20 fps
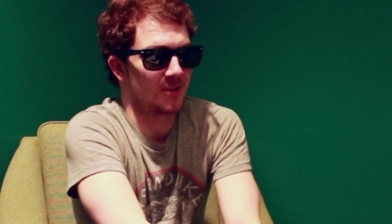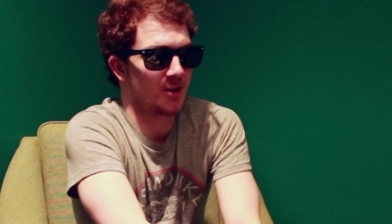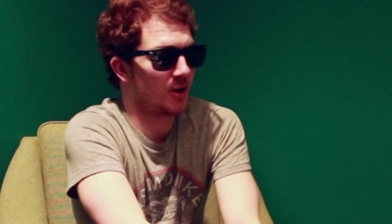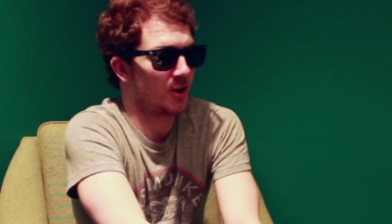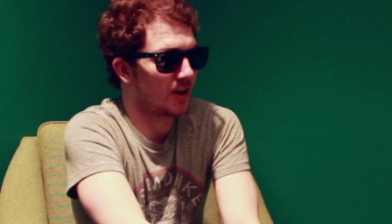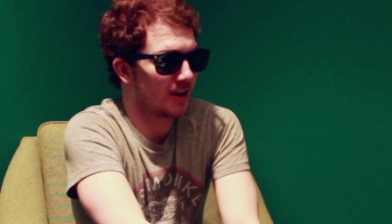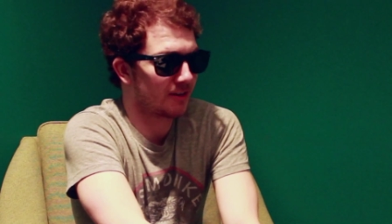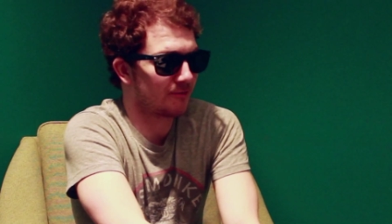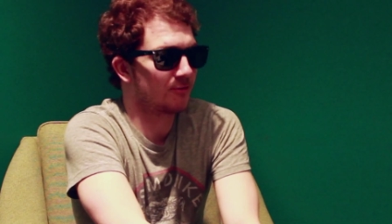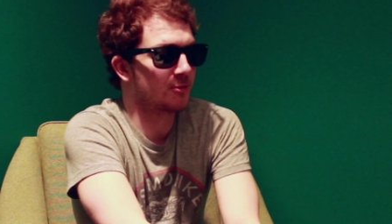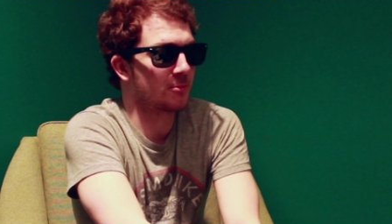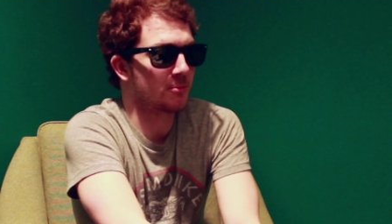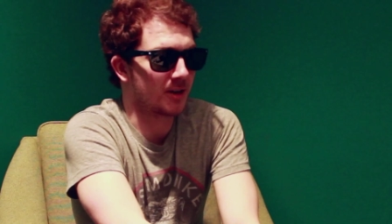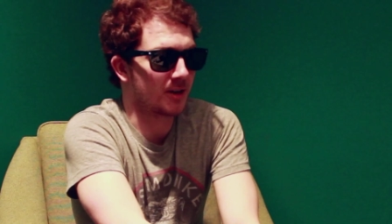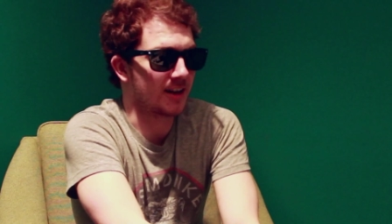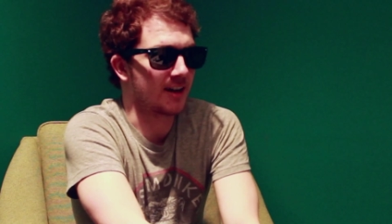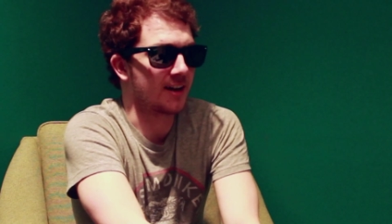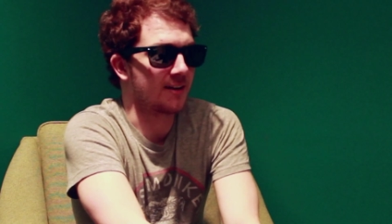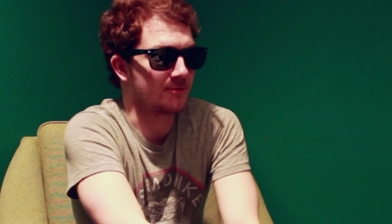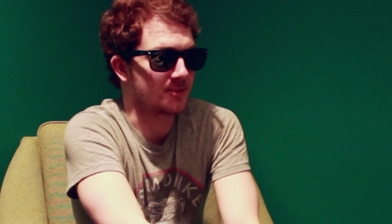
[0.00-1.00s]
Not from
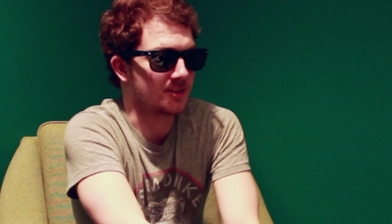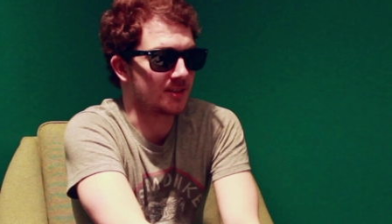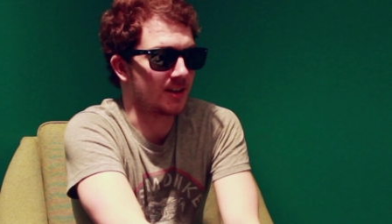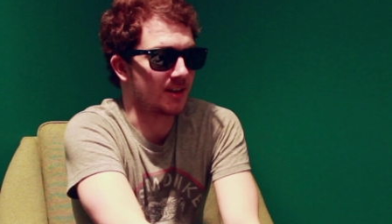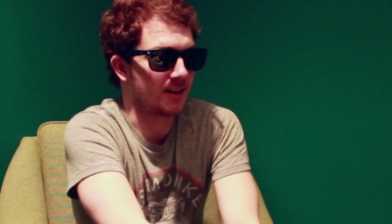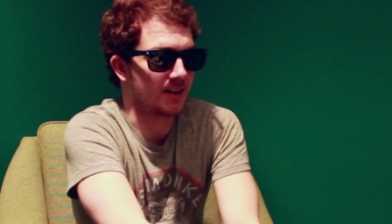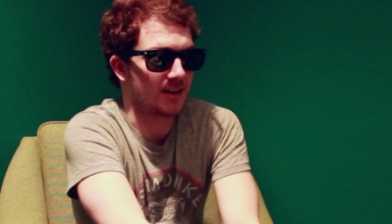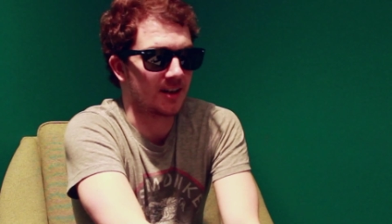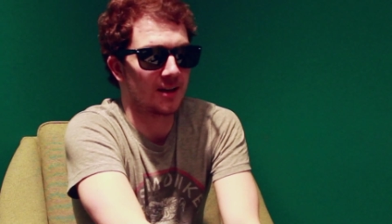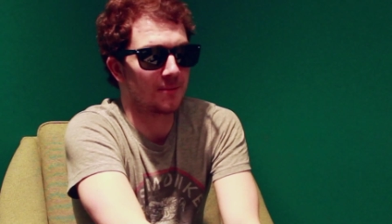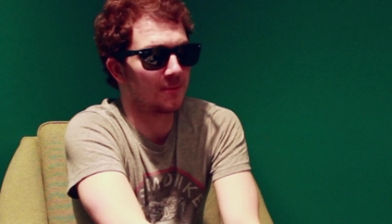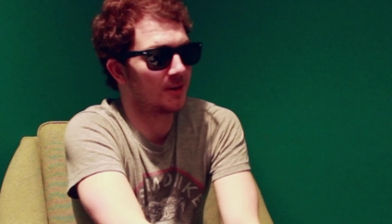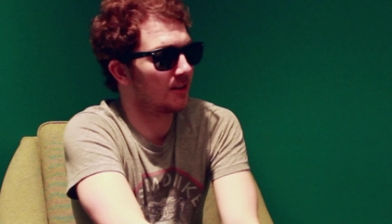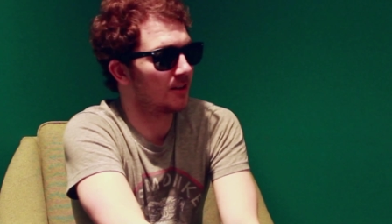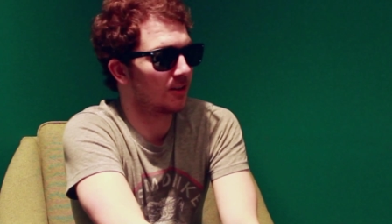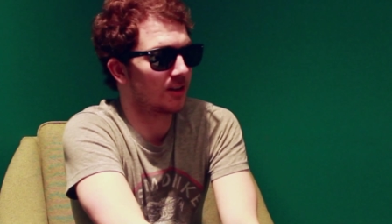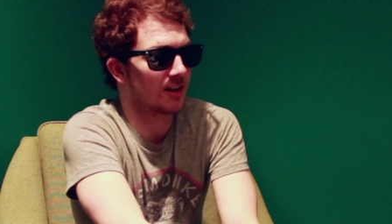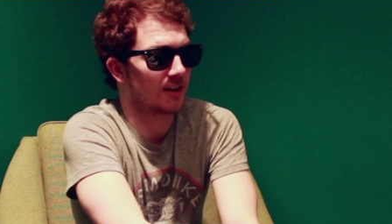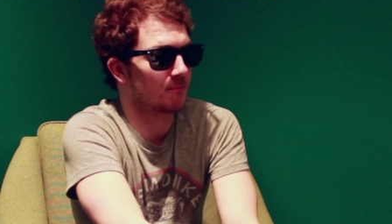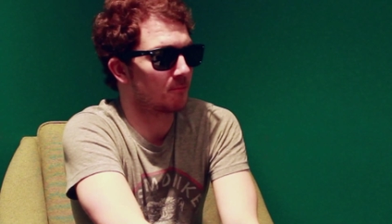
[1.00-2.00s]
what I've seen. I
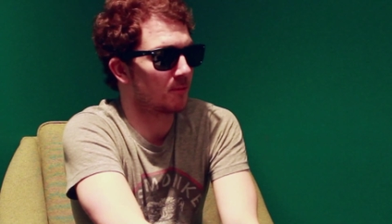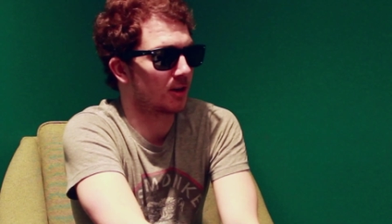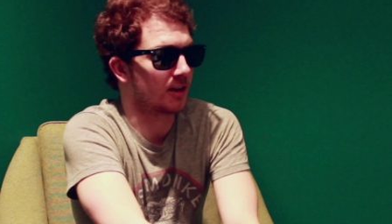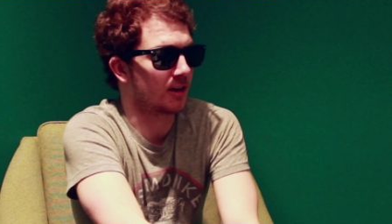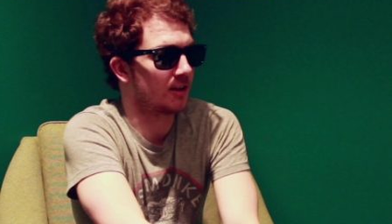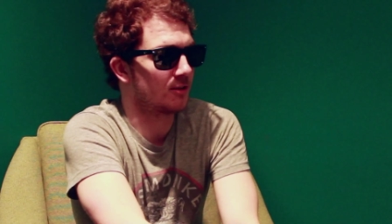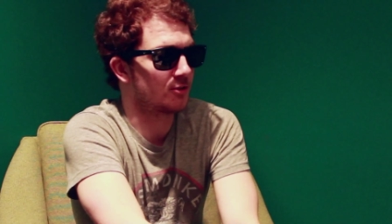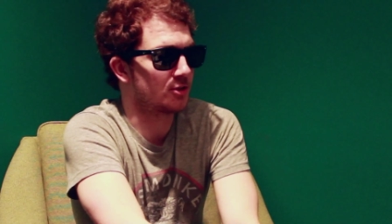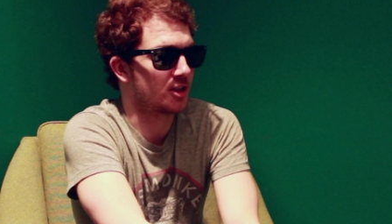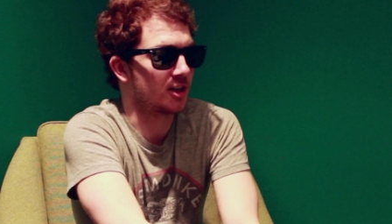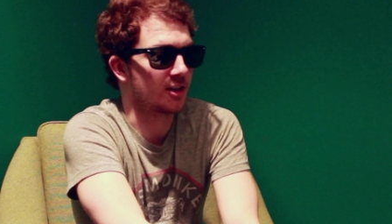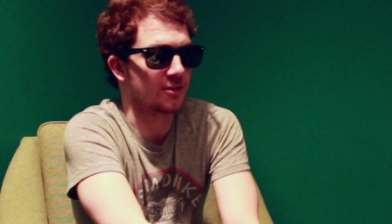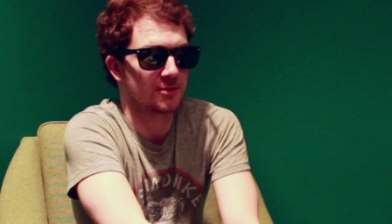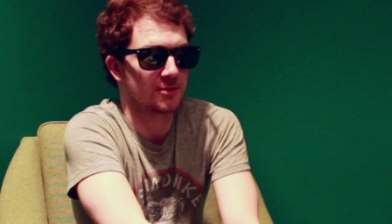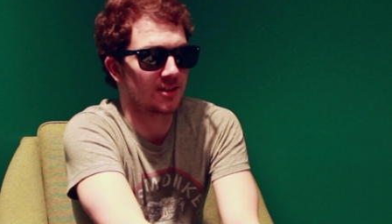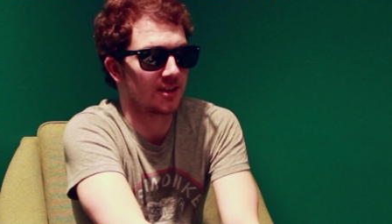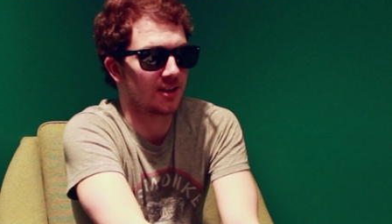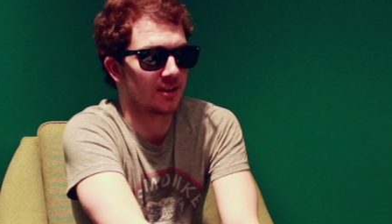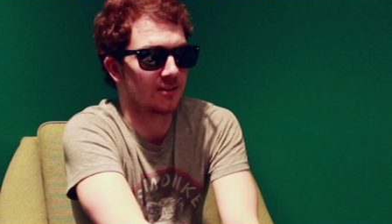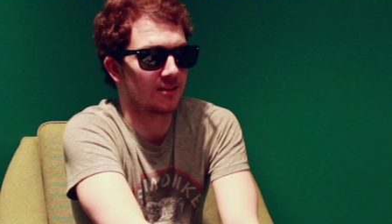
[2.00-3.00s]
mean, look at Mercutio
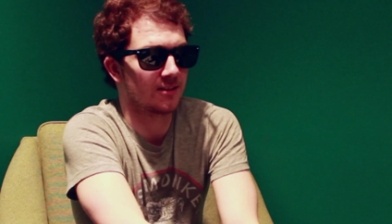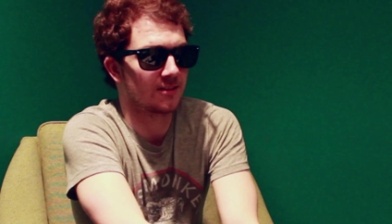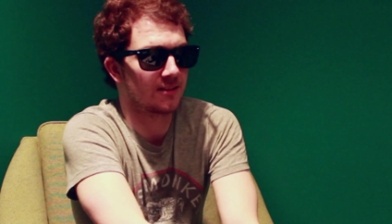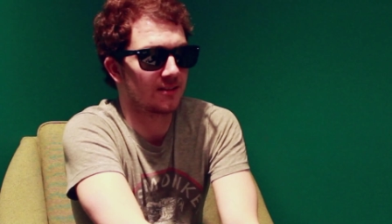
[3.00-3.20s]
Steele.